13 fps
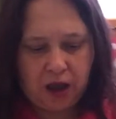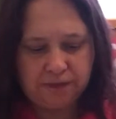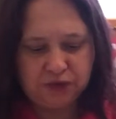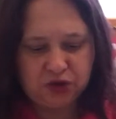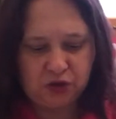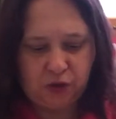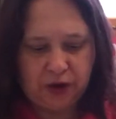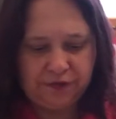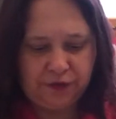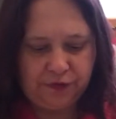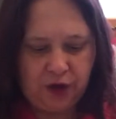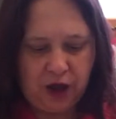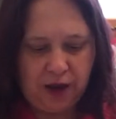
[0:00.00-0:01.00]
So
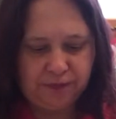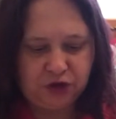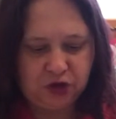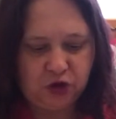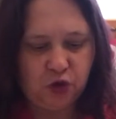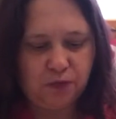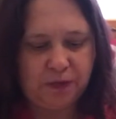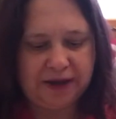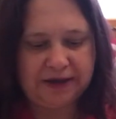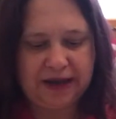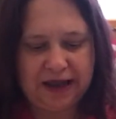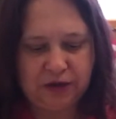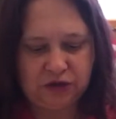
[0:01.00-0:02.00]
I've done all my
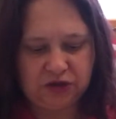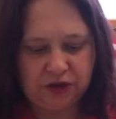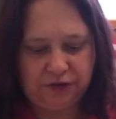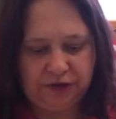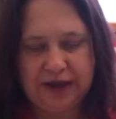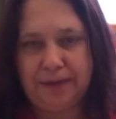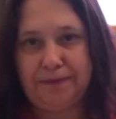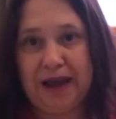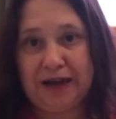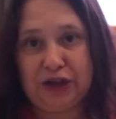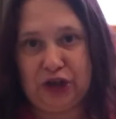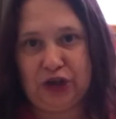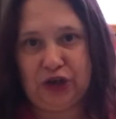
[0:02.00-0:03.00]
nails, I've had a
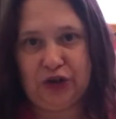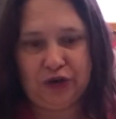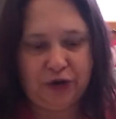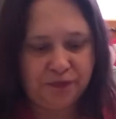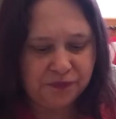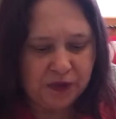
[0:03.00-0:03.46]
manicure.